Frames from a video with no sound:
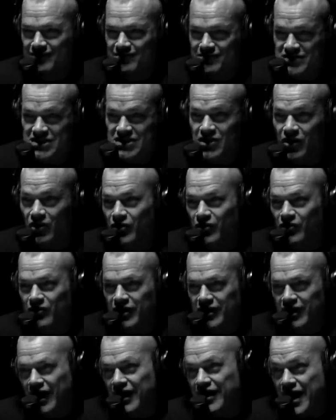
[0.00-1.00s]

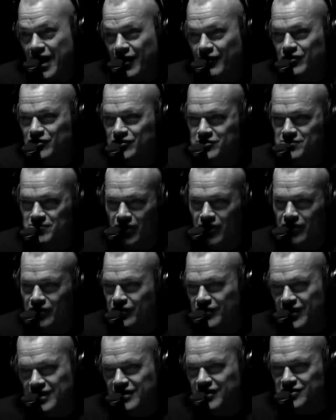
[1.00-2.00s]
deodorant and now you're
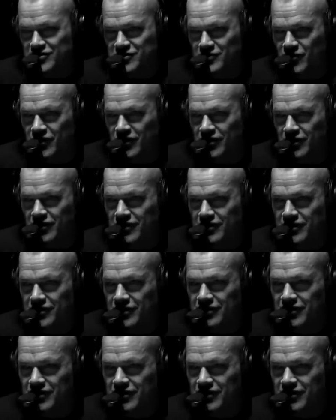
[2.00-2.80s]
smarter. That doesn't work. Yeah.